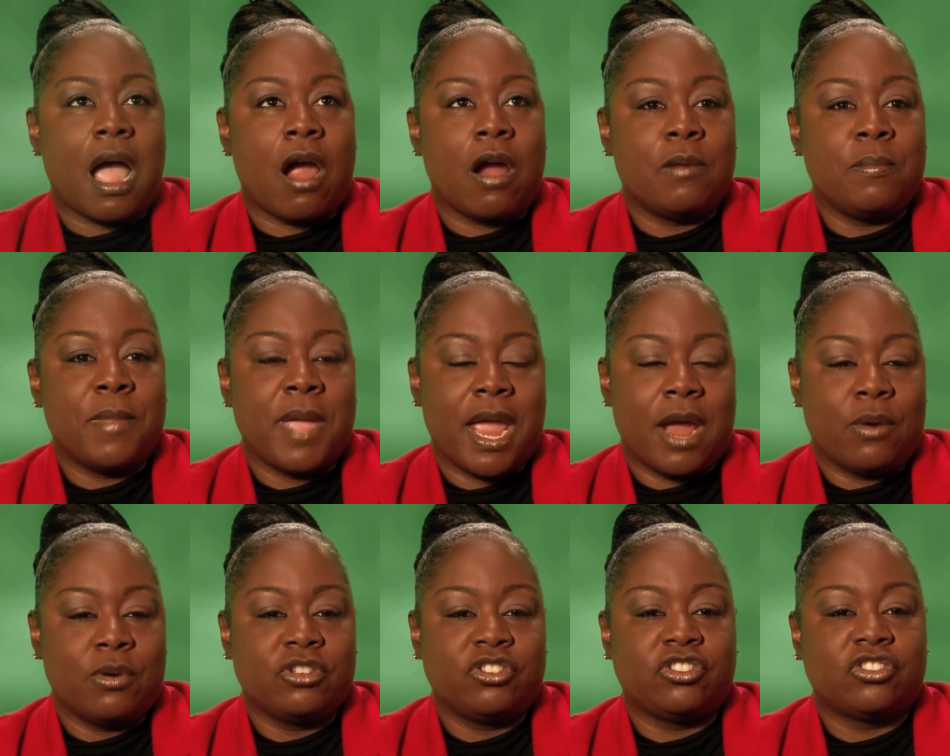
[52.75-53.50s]
our
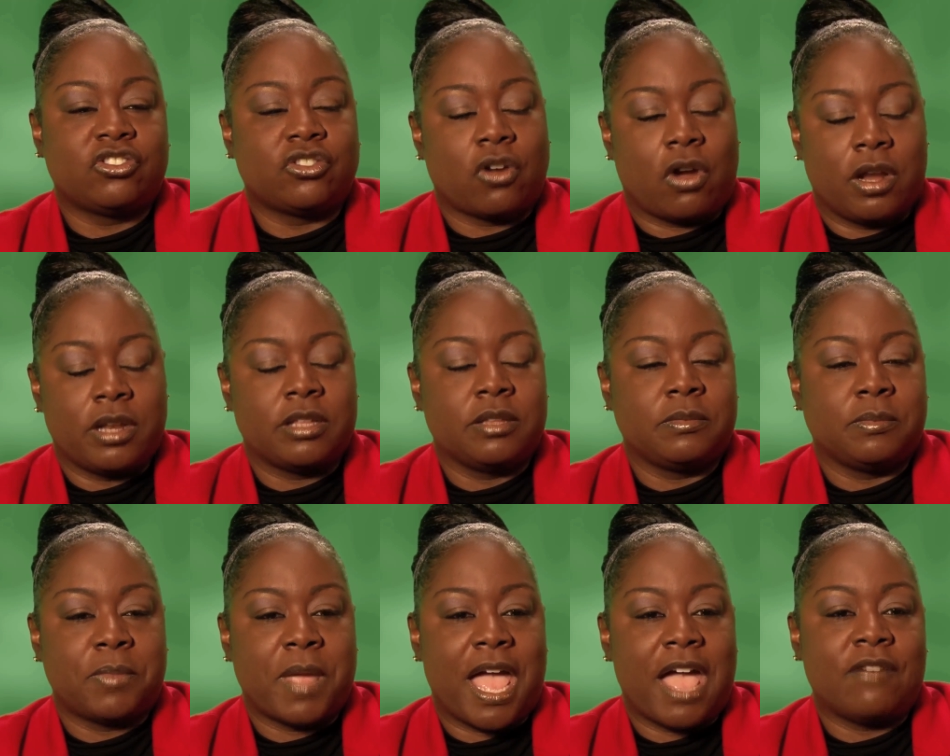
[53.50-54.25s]
marriage started
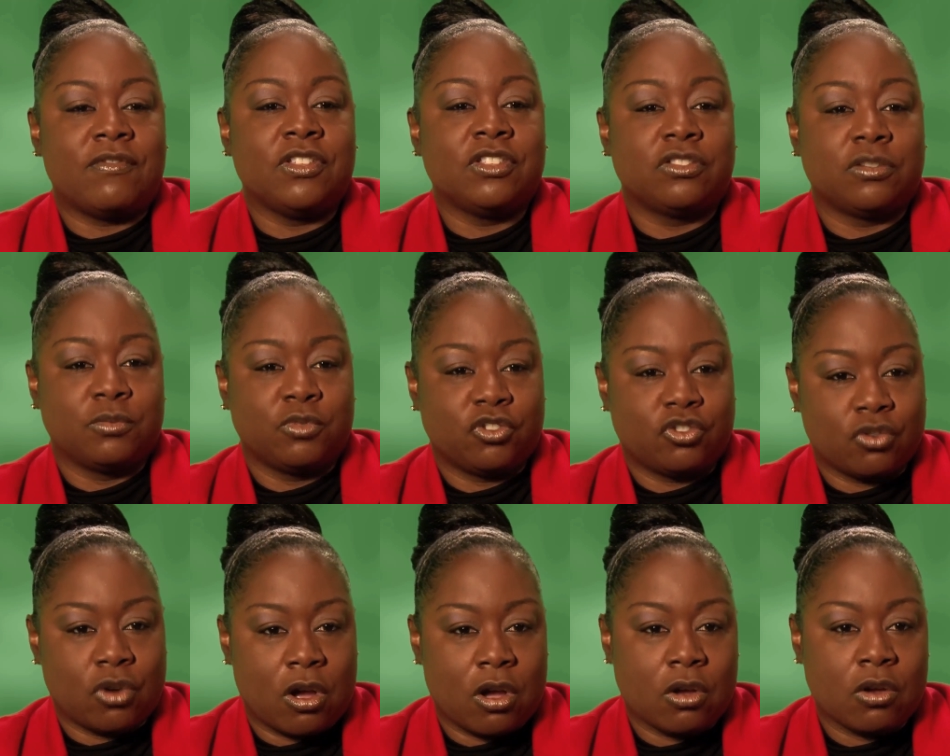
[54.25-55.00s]
having some
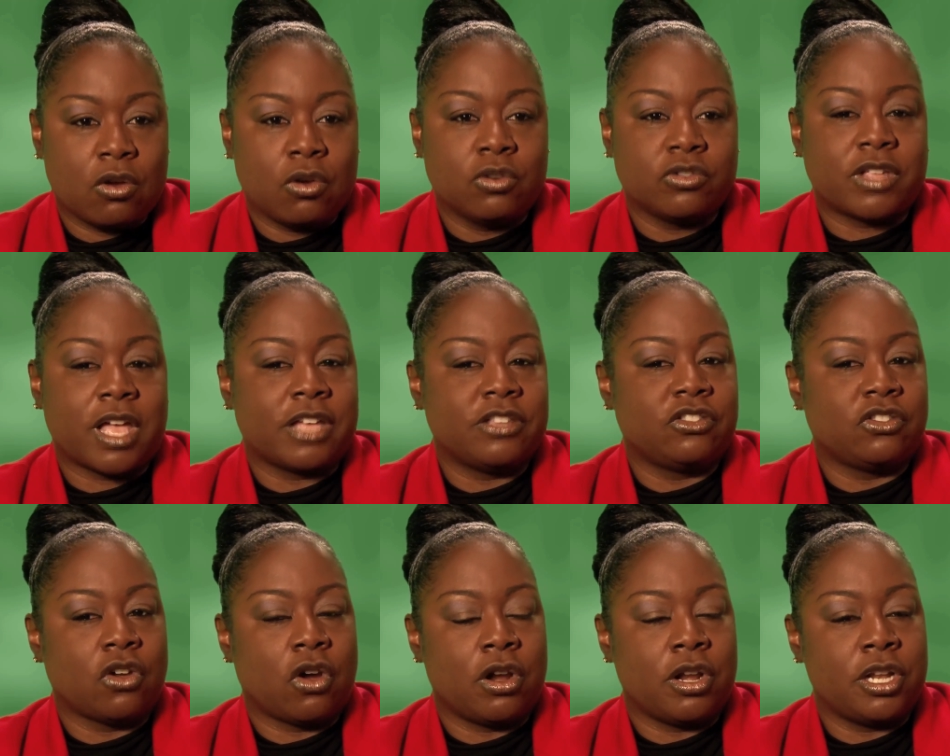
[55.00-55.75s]
struggles. I
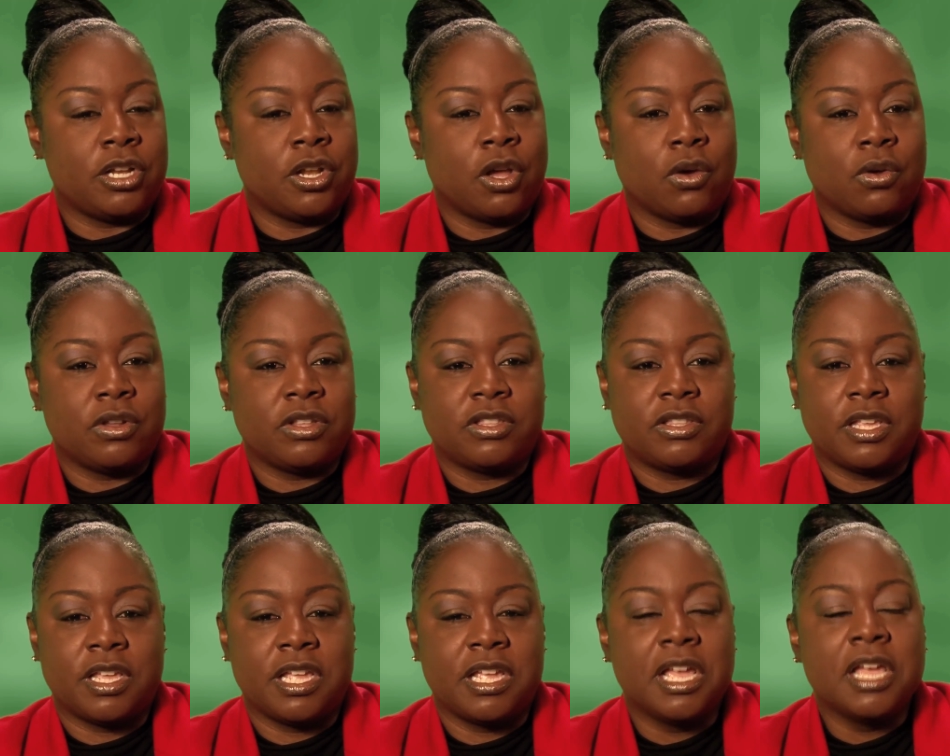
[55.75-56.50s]
started
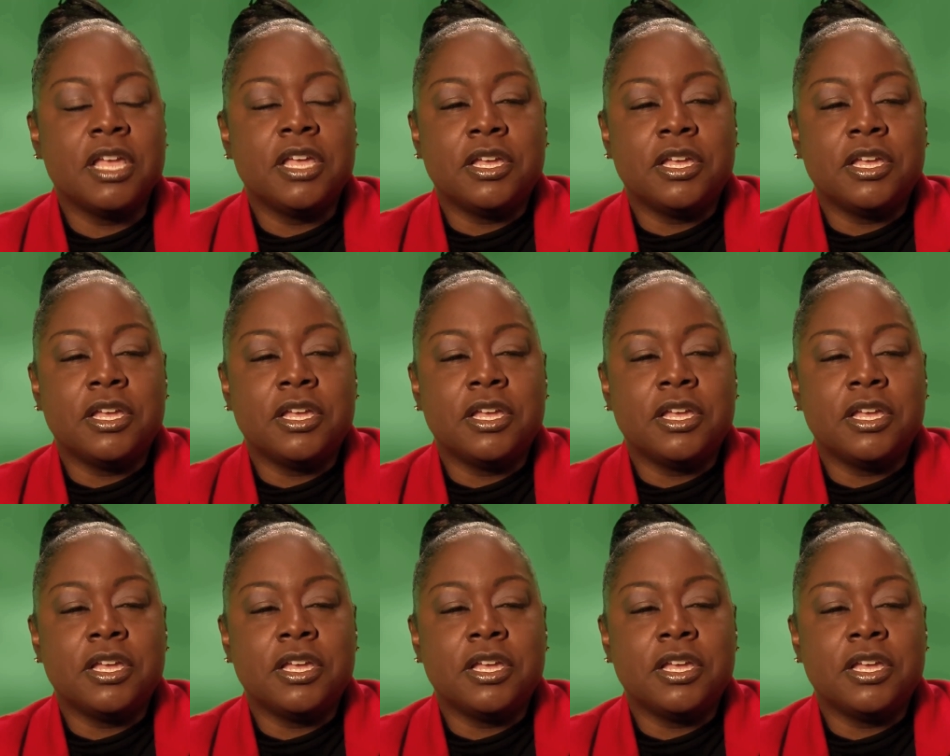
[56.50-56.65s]
noticing